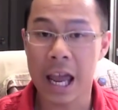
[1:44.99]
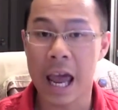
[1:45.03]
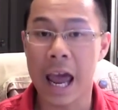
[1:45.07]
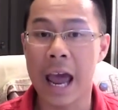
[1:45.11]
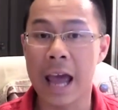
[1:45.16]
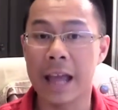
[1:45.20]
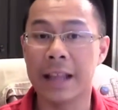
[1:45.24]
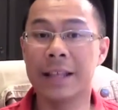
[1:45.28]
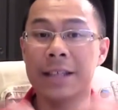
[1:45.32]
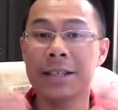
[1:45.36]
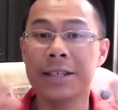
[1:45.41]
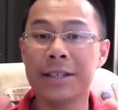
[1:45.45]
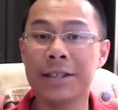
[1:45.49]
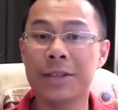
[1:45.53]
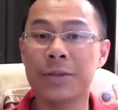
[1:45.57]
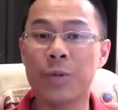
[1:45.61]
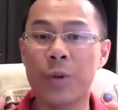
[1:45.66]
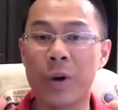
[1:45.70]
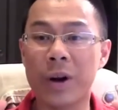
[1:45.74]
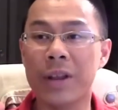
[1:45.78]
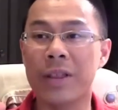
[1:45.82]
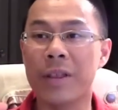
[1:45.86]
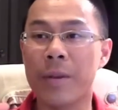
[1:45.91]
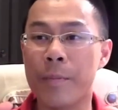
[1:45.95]
And this is
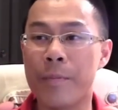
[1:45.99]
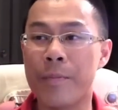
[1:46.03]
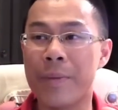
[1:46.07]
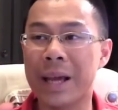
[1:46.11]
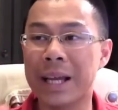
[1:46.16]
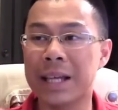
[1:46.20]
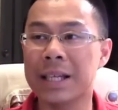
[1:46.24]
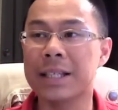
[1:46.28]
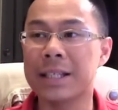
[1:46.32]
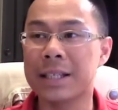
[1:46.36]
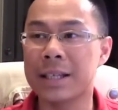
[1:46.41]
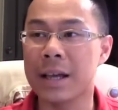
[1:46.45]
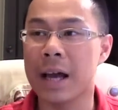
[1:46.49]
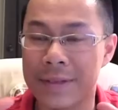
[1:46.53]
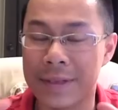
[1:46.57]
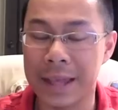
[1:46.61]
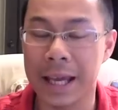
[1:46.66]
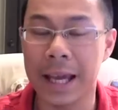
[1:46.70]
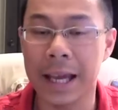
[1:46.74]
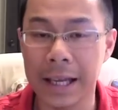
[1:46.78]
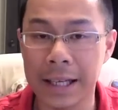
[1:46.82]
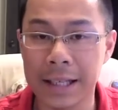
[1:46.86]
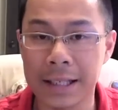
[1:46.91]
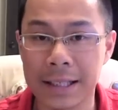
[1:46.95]
one of the biggest
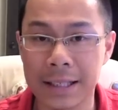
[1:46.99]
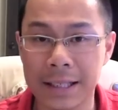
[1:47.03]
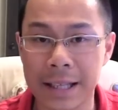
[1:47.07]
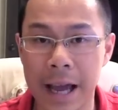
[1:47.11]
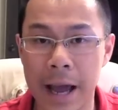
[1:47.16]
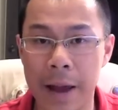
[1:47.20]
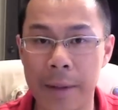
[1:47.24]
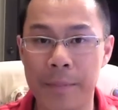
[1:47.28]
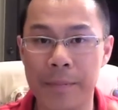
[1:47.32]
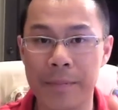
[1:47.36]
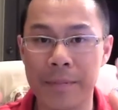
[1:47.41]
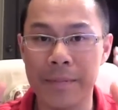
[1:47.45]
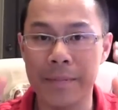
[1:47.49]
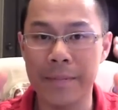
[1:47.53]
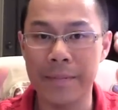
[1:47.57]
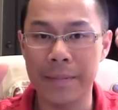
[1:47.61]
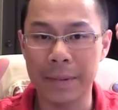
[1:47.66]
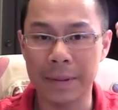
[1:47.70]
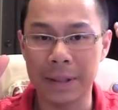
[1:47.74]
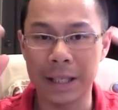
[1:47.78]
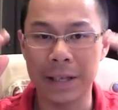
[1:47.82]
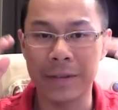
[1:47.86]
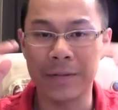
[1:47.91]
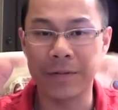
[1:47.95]
things that
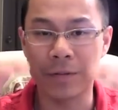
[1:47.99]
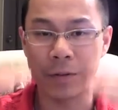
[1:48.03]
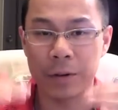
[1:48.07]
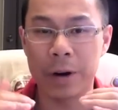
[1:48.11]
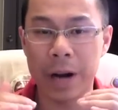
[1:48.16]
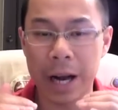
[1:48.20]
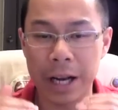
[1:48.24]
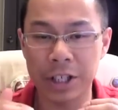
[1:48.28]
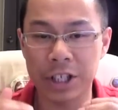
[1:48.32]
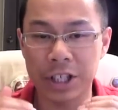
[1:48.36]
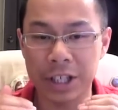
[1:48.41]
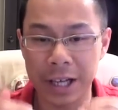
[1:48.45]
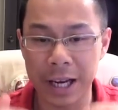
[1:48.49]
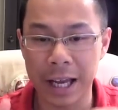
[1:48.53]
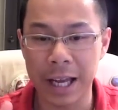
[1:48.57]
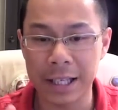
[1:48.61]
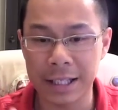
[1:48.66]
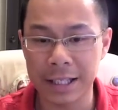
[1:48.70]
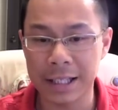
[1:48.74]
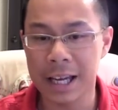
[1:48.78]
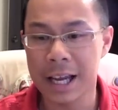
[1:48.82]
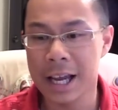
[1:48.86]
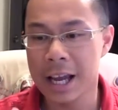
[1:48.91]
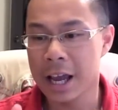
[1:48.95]

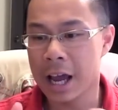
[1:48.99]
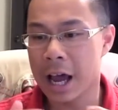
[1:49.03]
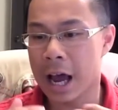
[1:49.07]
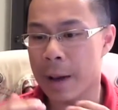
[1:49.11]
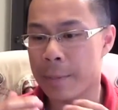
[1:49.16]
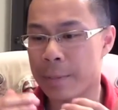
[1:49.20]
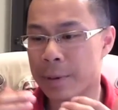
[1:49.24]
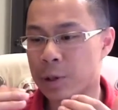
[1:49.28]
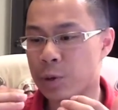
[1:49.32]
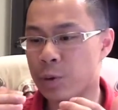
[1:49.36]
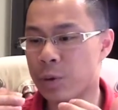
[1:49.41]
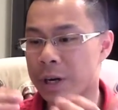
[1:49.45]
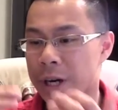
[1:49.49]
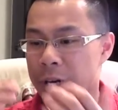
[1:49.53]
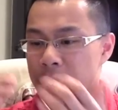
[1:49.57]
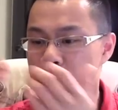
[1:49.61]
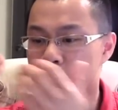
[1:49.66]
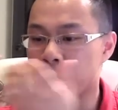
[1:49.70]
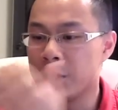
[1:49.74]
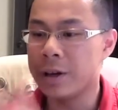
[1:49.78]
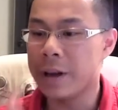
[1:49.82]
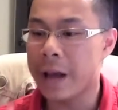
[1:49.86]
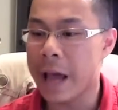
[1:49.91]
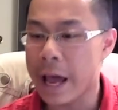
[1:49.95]
differentiates between a
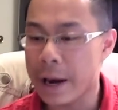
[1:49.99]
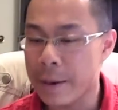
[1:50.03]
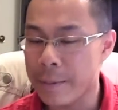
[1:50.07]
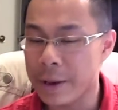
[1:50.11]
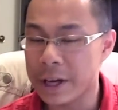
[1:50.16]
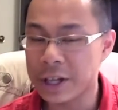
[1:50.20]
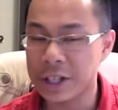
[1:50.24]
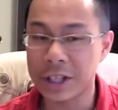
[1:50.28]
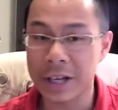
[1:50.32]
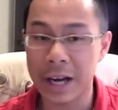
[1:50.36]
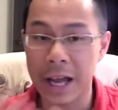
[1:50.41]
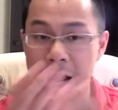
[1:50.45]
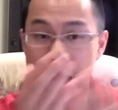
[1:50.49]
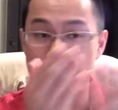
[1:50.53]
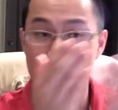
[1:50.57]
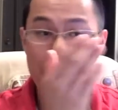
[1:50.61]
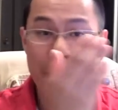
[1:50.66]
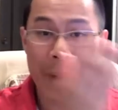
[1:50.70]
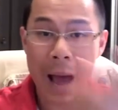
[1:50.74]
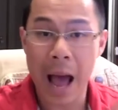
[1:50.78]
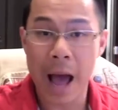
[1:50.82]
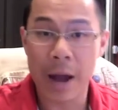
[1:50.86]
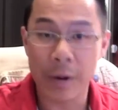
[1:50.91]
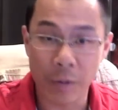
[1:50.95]
good animation and a
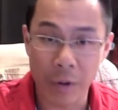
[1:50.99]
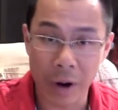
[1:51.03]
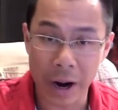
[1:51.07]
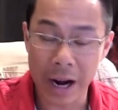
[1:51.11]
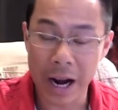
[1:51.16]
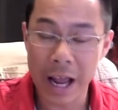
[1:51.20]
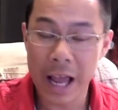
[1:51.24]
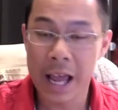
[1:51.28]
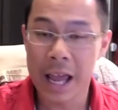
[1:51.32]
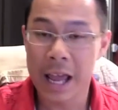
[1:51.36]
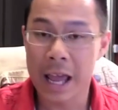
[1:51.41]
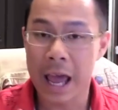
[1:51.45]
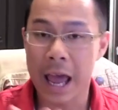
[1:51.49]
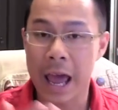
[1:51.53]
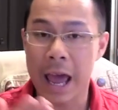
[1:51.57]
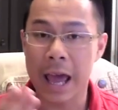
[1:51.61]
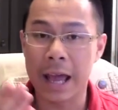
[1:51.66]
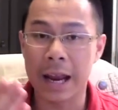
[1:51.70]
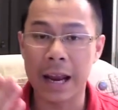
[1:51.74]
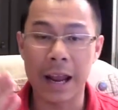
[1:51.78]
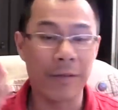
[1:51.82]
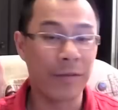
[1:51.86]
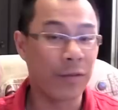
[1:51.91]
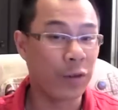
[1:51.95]
bad one.
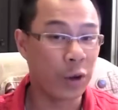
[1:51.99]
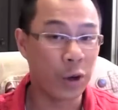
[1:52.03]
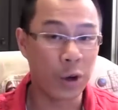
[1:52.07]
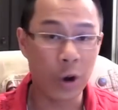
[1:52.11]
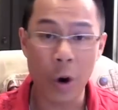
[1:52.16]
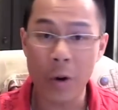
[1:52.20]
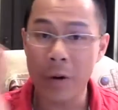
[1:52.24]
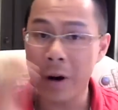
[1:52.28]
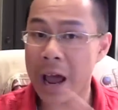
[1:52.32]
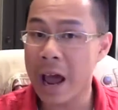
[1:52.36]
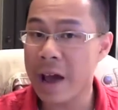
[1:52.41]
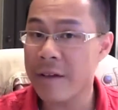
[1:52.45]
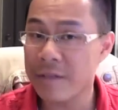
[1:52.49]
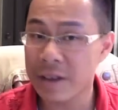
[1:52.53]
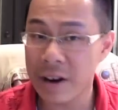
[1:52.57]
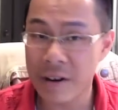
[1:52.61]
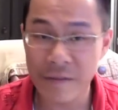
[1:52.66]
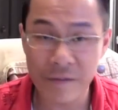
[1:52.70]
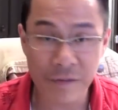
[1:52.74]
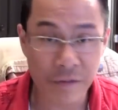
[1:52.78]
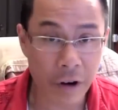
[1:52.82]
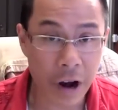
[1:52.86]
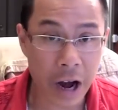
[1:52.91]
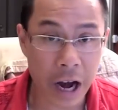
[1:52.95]
And if you don't have
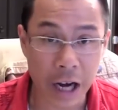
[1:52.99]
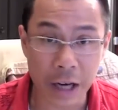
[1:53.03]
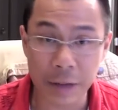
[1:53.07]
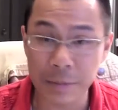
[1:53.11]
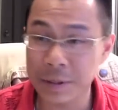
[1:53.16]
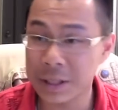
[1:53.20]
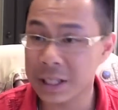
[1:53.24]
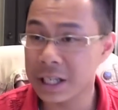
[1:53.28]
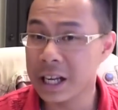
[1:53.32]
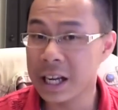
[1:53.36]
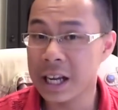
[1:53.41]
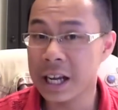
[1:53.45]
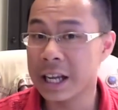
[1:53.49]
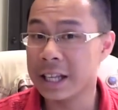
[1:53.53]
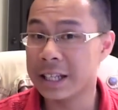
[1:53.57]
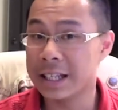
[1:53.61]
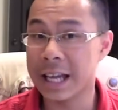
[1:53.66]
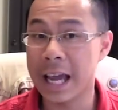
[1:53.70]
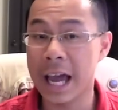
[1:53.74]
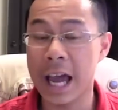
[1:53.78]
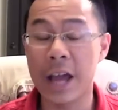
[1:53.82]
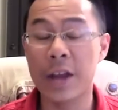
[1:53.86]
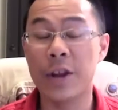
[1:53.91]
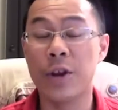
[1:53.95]
enough frames,
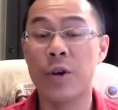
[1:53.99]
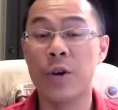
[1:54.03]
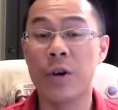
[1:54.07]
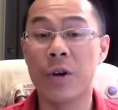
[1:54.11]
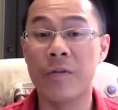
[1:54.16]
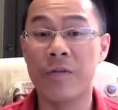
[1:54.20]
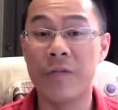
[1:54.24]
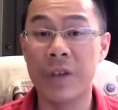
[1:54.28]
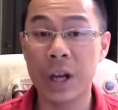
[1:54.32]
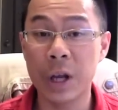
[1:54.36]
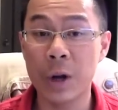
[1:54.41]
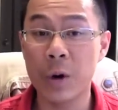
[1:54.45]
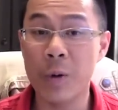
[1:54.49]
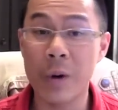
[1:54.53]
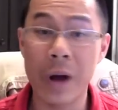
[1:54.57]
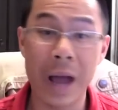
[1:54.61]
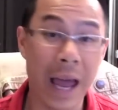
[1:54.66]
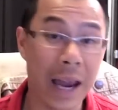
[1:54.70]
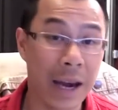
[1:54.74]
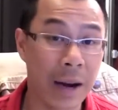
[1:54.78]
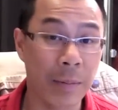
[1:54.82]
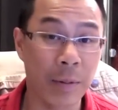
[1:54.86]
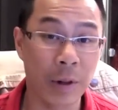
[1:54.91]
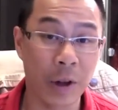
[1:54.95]
then your video will
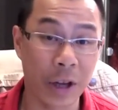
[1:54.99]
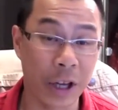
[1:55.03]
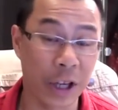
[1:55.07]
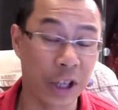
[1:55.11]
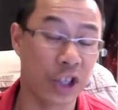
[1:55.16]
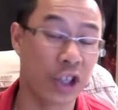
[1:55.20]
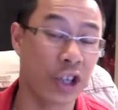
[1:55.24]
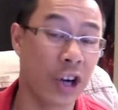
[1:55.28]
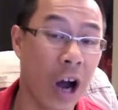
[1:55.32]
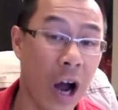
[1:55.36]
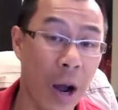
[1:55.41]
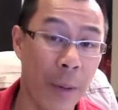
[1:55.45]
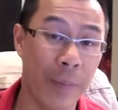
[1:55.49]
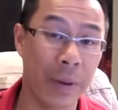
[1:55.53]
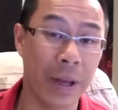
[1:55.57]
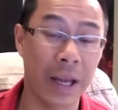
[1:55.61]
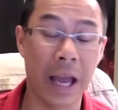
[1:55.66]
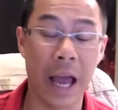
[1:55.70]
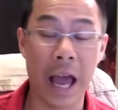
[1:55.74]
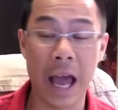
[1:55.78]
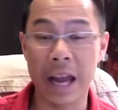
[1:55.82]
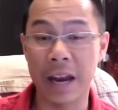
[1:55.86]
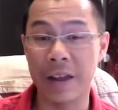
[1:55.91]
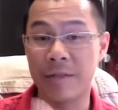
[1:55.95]
end up looking
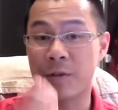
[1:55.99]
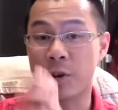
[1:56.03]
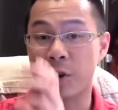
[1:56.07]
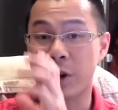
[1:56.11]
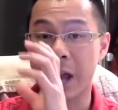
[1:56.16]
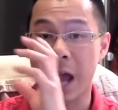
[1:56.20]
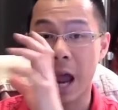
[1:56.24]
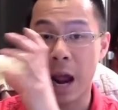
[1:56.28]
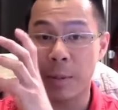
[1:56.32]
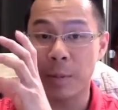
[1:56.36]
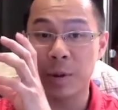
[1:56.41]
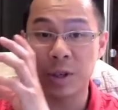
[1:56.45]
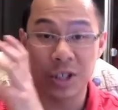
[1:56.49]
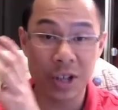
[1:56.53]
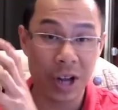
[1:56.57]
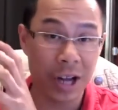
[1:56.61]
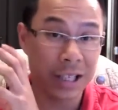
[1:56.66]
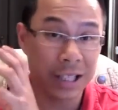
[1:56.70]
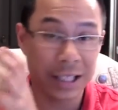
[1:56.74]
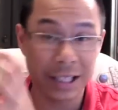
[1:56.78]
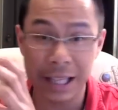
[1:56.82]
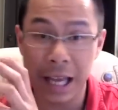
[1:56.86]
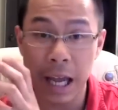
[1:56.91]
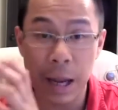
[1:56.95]
choppy. And if your camera's
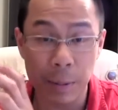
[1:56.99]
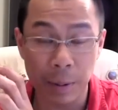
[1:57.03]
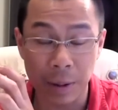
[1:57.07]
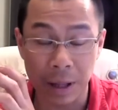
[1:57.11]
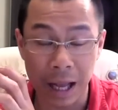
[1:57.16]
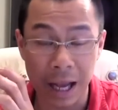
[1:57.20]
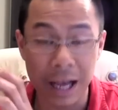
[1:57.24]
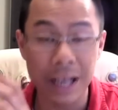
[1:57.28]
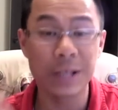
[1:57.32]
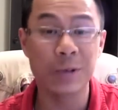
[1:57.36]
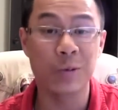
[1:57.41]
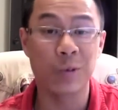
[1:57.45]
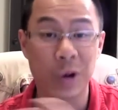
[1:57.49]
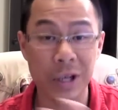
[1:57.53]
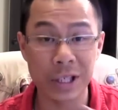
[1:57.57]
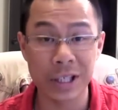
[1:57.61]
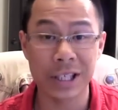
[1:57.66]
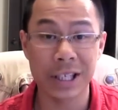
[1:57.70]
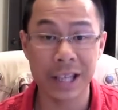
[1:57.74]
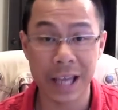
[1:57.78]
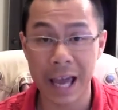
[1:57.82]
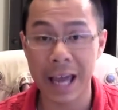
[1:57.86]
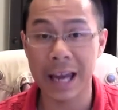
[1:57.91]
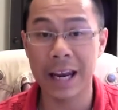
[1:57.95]
not stabilized,
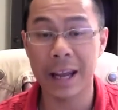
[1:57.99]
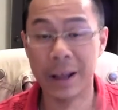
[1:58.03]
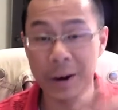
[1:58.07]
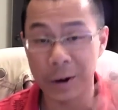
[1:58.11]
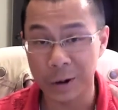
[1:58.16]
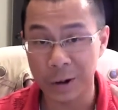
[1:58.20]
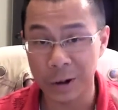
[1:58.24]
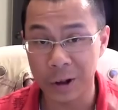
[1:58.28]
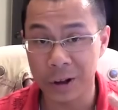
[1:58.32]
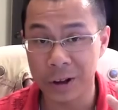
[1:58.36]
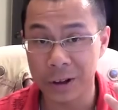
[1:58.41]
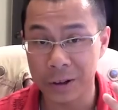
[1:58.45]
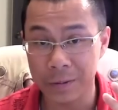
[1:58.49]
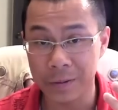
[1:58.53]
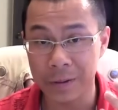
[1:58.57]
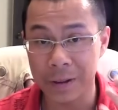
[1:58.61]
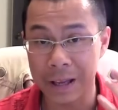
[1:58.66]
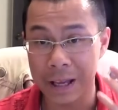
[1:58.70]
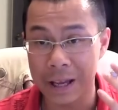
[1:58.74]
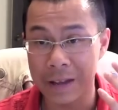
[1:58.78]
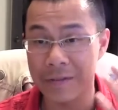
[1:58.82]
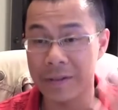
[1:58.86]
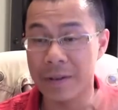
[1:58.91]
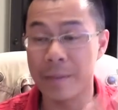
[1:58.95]
once again, it'll look
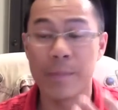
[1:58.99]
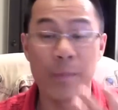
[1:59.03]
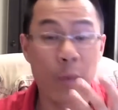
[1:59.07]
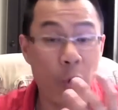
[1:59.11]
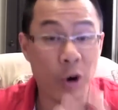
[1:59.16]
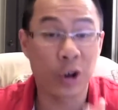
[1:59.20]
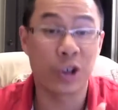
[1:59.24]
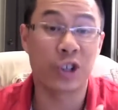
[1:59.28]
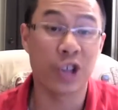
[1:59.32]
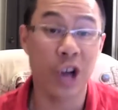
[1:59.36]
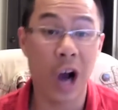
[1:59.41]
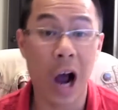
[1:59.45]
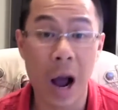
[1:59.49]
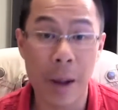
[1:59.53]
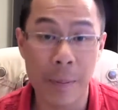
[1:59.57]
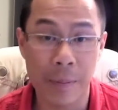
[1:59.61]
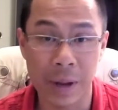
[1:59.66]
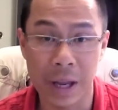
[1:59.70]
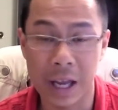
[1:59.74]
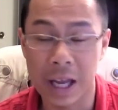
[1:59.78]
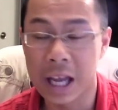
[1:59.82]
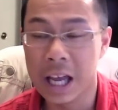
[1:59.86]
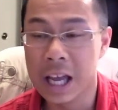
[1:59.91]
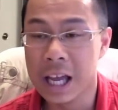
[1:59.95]
even more
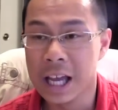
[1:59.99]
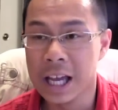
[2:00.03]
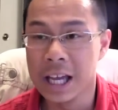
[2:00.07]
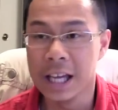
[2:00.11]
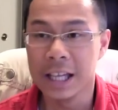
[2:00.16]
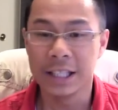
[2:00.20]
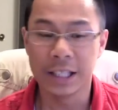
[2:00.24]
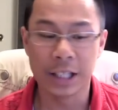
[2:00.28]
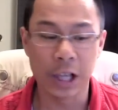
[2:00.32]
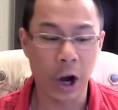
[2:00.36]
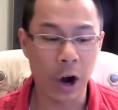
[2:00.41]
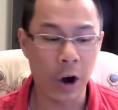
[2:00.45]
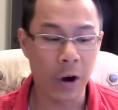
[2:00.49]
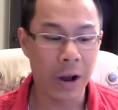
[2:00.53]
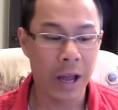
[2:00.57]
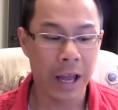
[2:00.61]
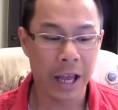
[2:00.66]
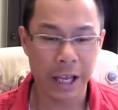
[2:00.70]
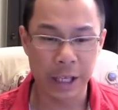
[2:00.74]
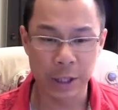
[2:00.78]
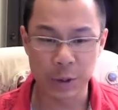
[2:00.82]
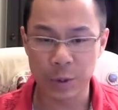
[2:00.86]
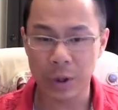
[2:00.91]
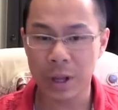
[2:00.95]
choppy. So
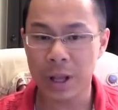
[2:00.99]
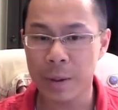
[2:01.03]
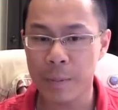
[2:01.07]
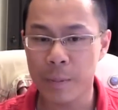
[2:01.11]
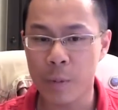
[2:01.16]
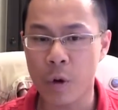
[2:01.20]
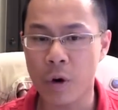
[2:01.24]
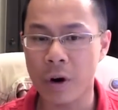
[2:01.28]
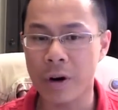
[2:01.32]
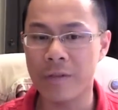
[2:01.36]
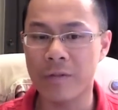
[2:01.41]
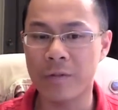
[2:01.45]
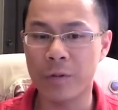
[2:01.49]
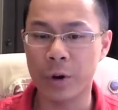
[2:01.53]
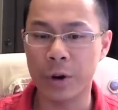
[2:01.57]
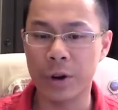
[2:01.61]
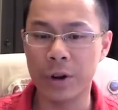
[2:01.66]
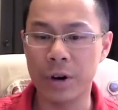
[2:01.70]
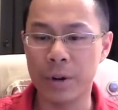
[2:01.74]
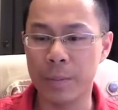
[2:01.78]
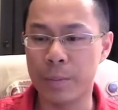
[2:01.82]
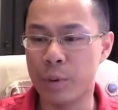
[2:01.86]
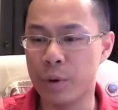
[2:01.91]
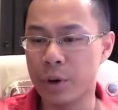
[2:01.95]
it's really important for
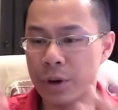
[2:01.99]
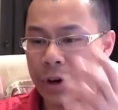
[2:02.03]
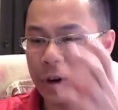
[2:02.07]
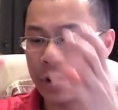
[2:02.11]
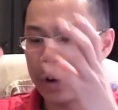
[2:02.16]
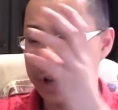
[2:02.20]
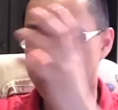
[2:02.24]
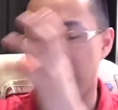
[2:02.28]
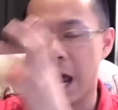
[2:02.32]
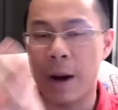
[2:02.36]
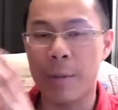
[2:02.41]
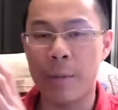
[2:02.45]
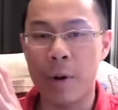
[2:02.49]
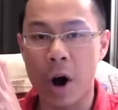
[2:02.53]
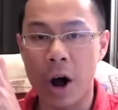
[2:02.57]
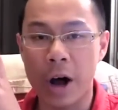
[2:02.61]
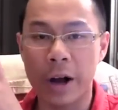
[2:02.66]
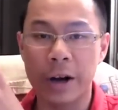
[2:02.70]
you to put your camera